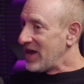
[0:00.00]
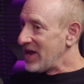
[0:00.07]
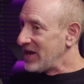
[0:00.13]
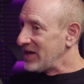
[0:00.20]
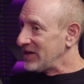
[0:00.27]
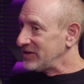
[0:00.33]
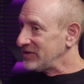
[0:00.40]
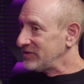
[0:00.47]

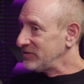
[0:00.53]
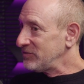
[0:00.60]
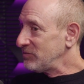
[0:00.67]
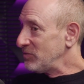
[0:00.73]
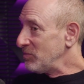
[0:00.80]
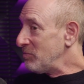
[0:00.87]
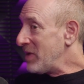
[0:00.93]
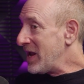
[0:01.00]

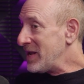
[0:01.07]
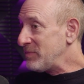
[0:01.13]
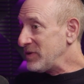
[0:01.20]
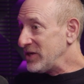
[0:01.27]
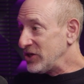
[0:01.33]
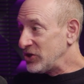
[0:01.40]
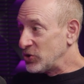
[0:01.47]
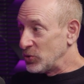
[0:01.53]
And
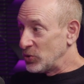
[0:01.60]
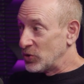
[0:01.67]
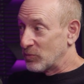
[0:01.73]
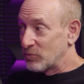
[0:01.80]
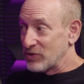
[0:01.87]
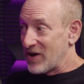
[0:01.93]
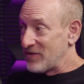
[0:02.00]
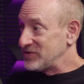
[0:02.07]
maybe Google
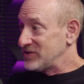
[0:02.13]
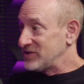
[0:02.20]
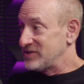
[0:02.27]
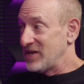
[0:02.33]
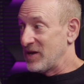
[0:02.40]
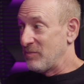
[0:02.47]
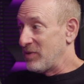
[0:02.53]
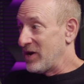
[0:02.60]
Privacy
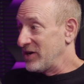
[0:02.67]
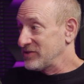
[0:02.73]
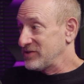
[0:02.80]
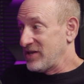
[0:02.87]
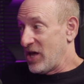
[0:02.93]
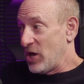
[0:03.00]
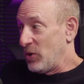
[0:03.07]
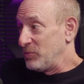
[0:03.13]

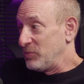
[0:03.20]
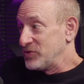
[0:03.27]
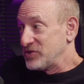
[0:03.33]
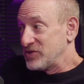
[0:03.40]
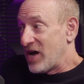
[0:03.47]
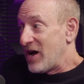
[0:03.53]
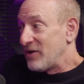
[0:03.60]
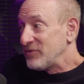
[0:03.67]
Sandbox helps
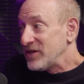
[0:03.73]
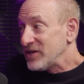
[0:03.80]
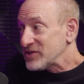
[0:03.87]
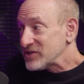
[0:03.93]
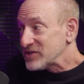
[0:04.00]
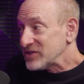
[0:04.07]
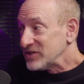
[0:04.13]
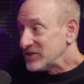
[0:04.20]
solve
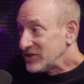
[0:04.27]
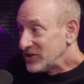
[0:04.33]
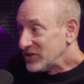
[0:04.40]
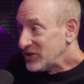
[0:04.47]
this.